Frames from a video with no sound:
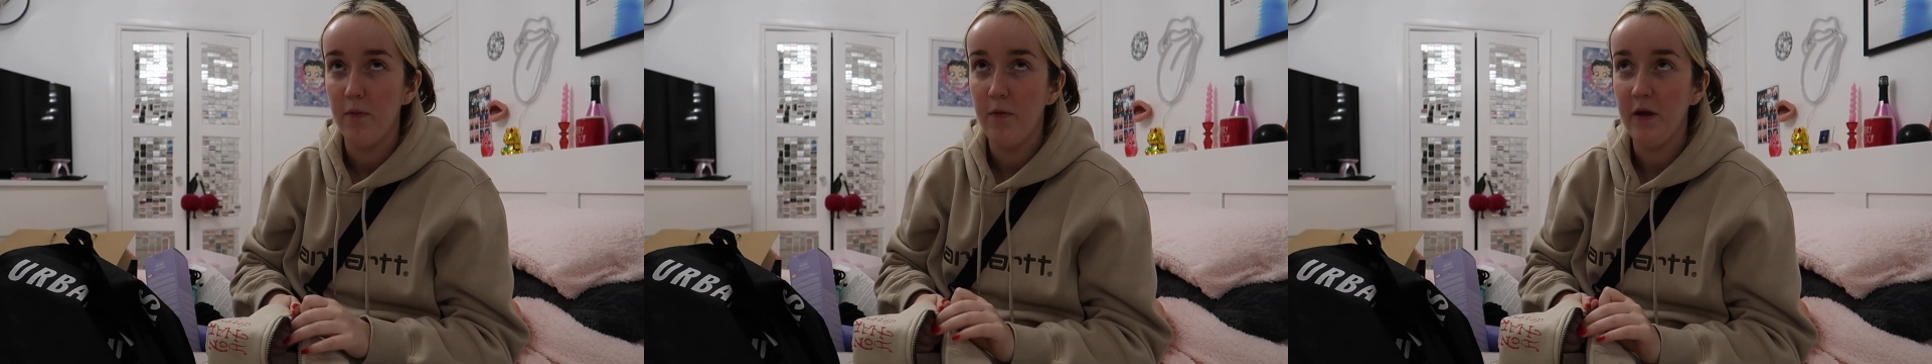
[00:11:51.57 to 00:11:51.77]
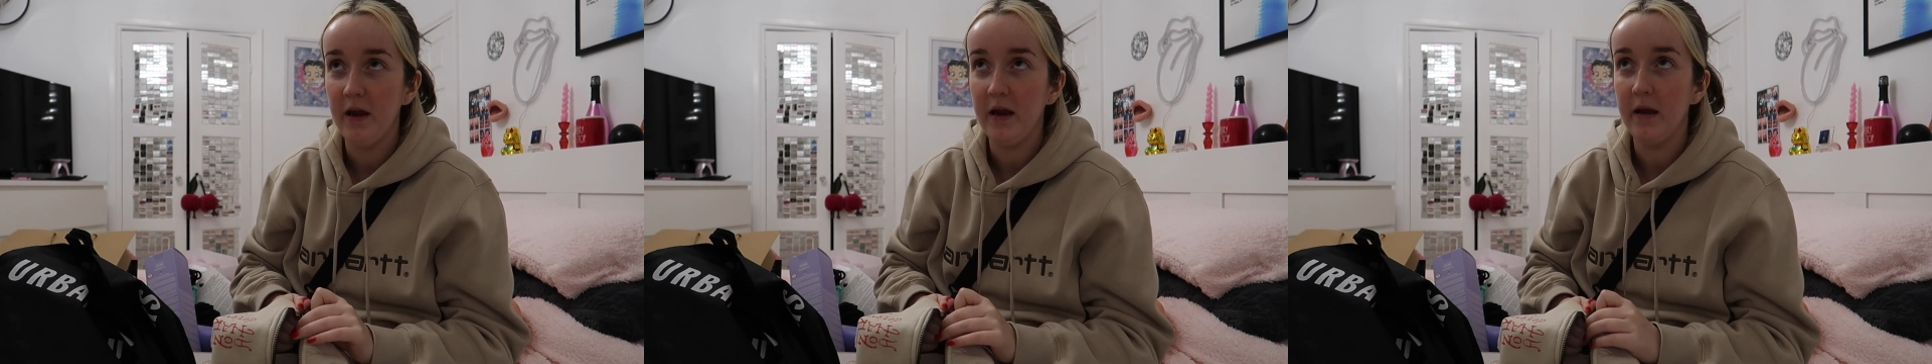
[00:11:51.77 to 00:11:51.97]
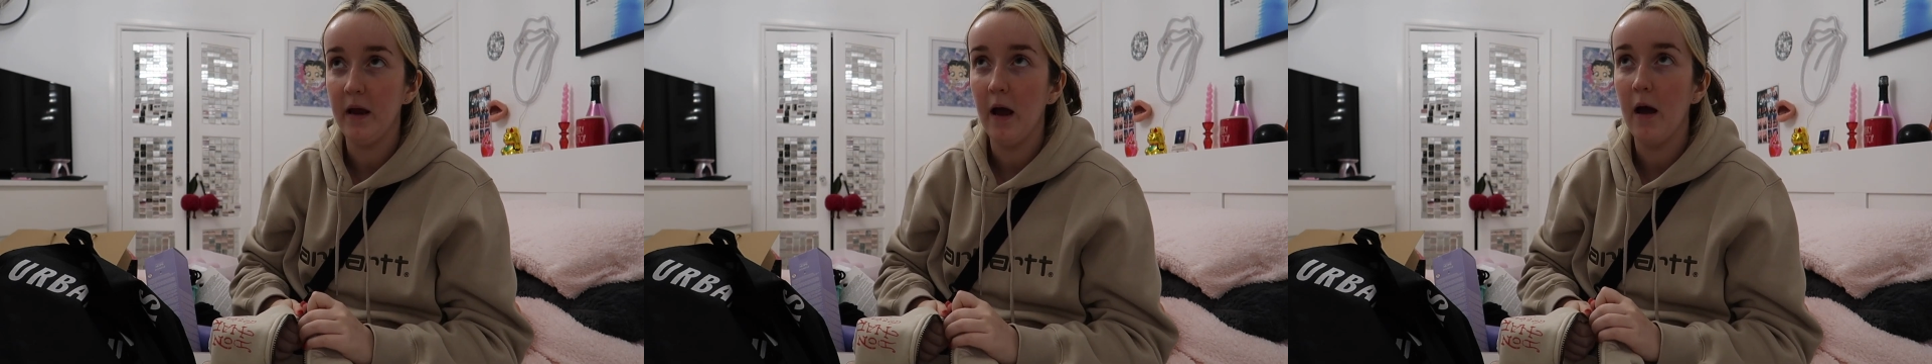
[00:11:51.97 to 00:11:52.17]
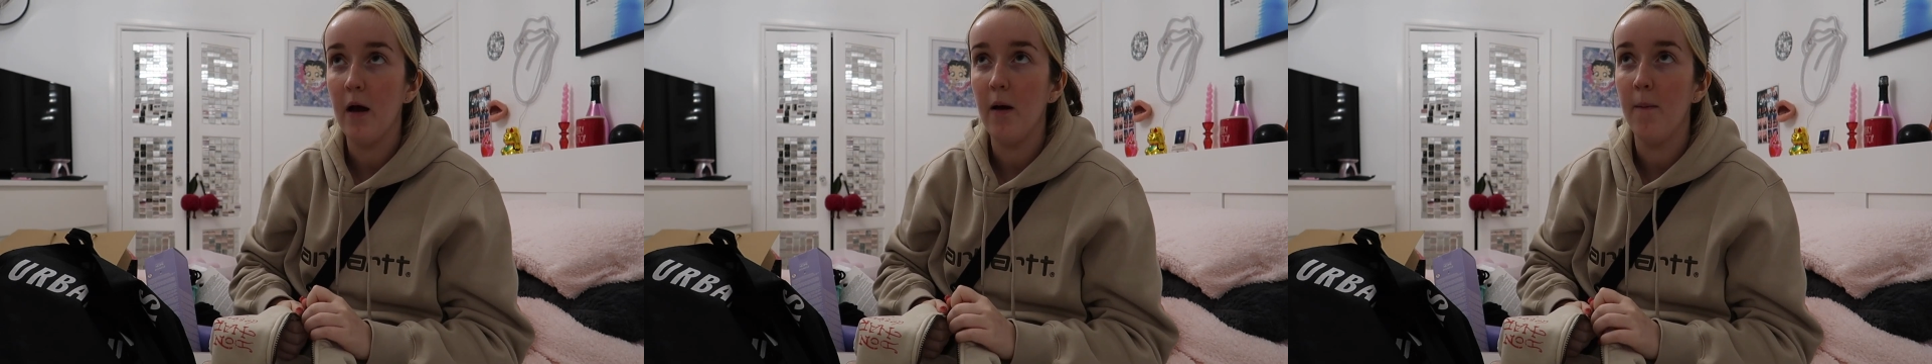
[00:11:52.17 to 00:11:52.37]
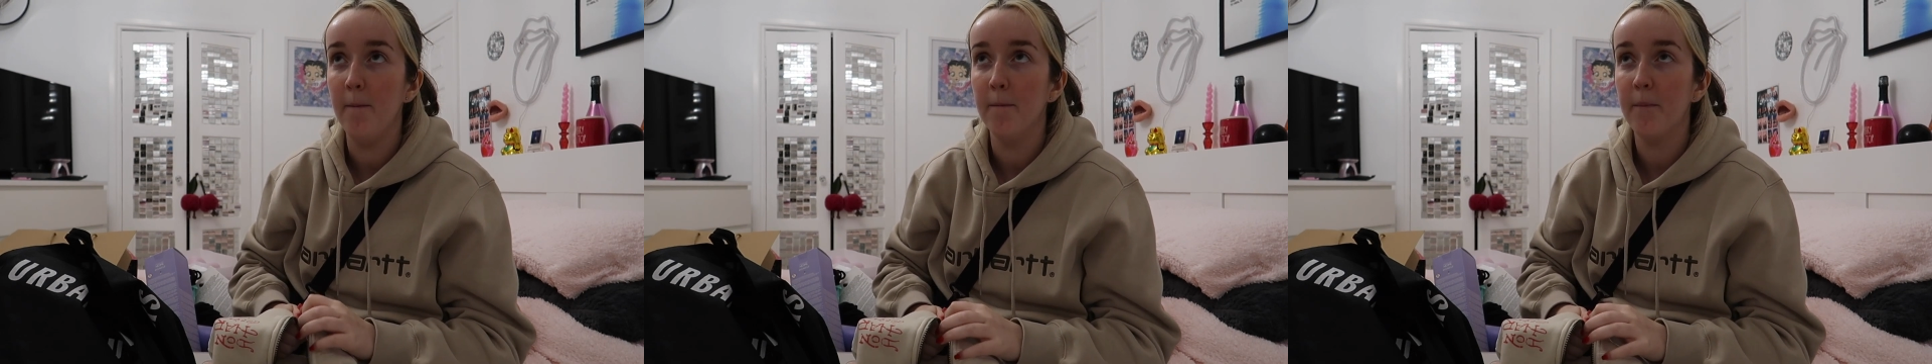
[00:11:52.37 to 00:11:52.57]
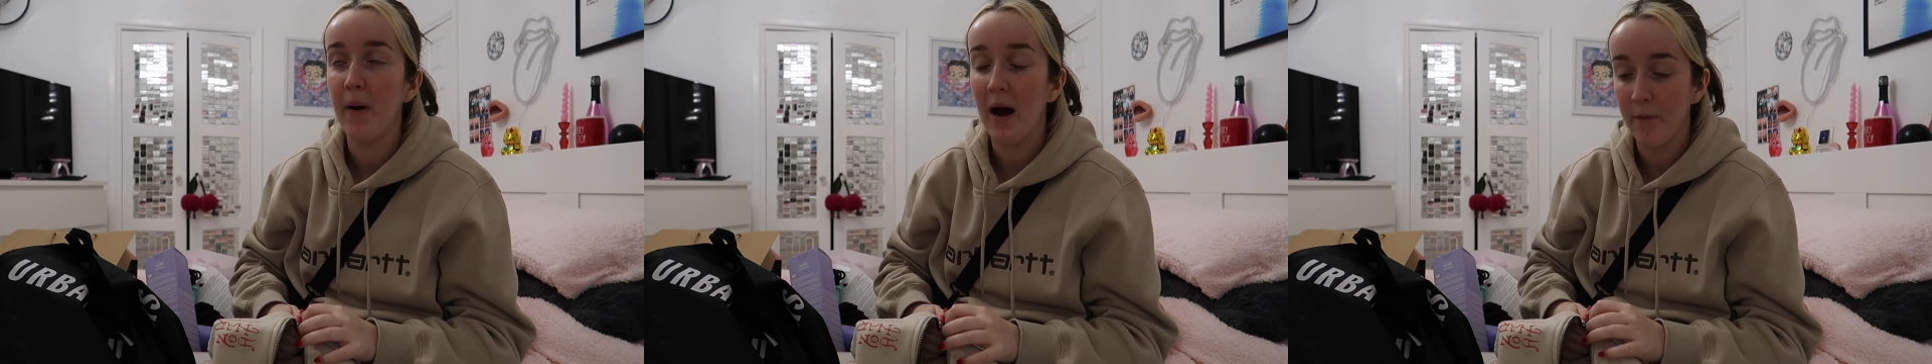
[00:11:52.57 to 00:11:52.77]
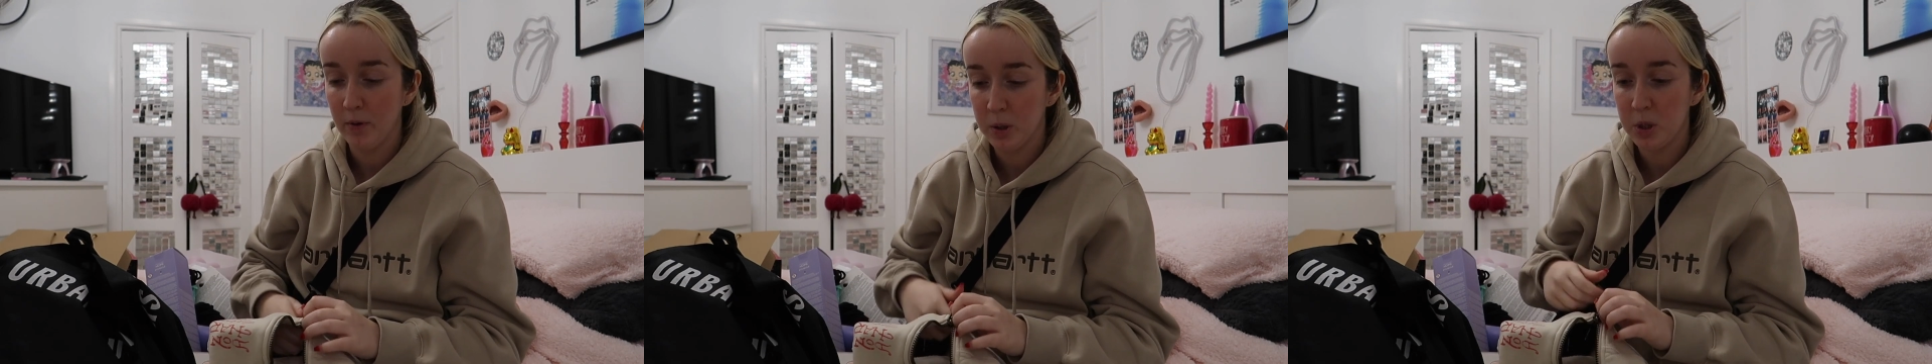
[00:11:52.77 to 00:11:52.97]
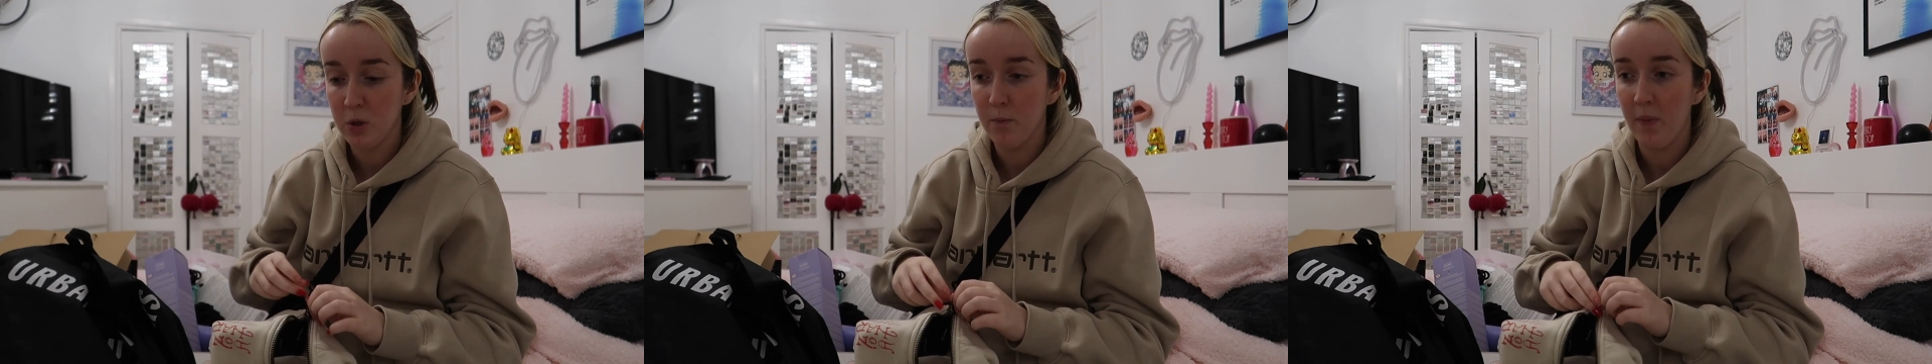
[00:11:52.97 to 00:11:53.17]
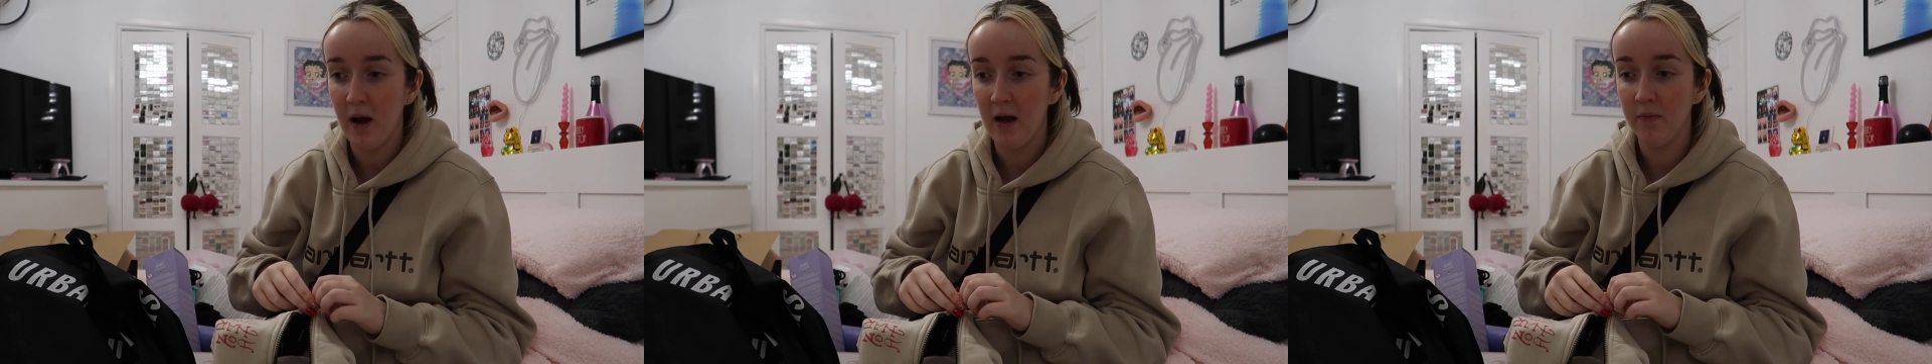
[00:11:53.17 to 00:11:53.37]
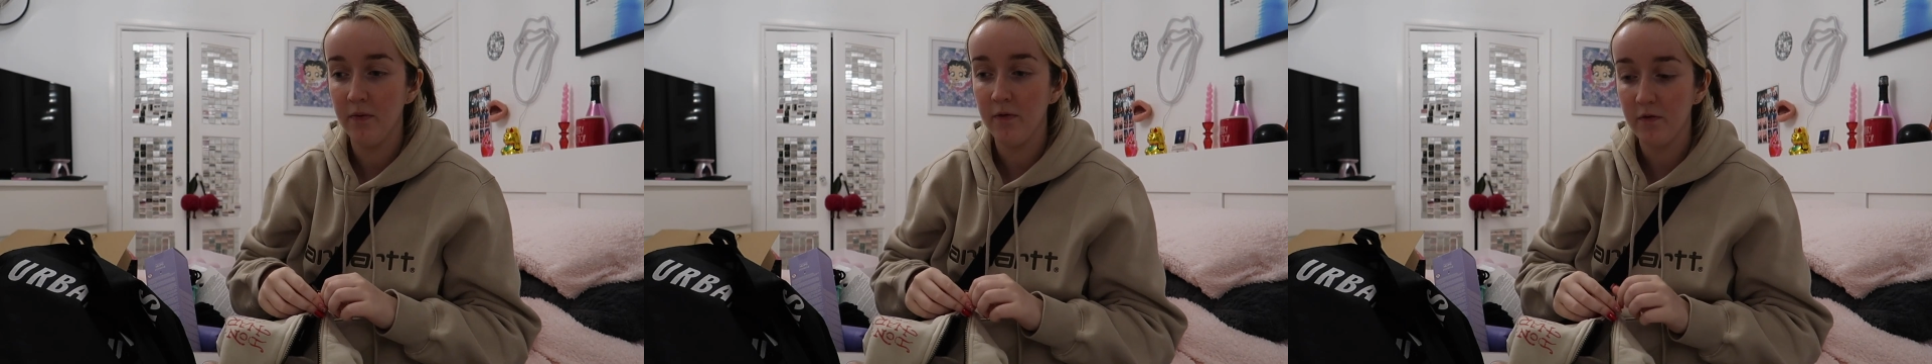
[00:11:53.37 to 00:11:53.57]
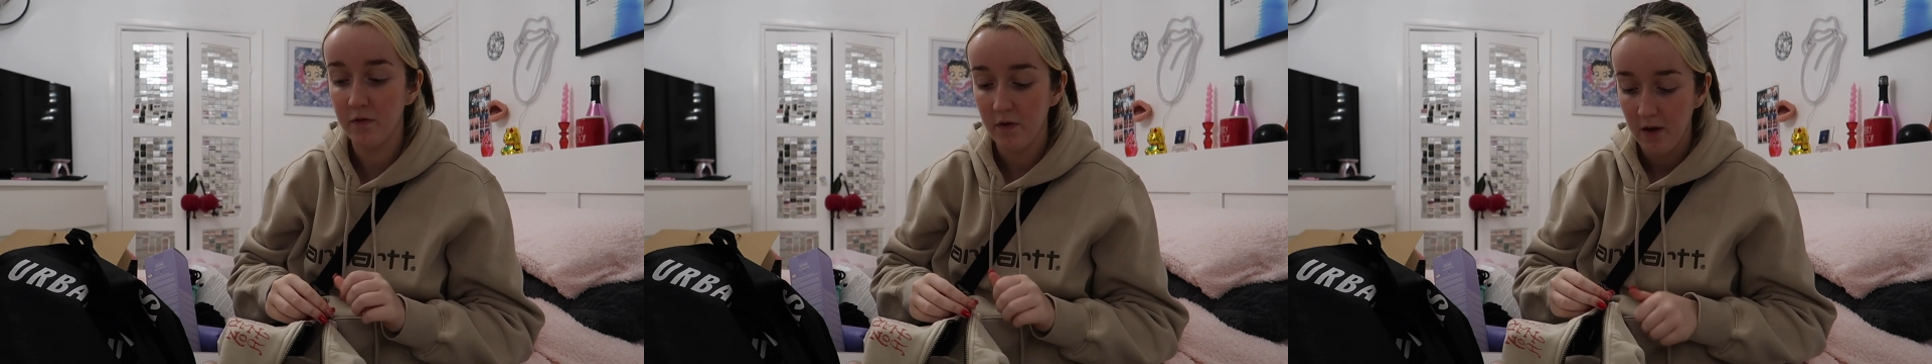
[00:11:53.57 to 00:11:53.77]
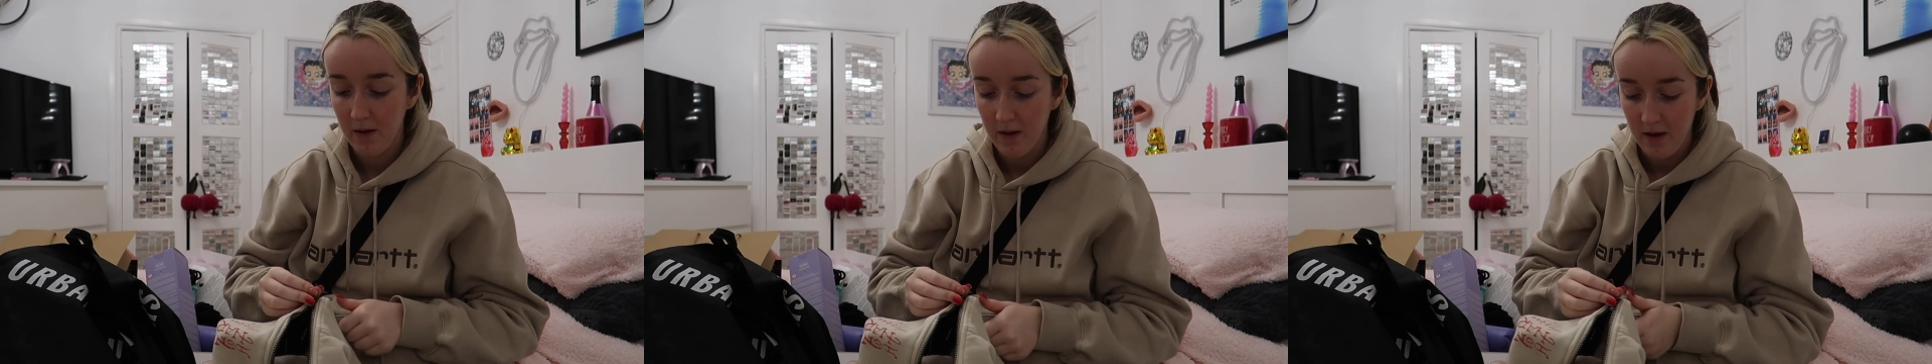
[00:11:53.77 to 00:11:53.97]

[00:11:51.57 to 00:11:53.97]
the parachute pants.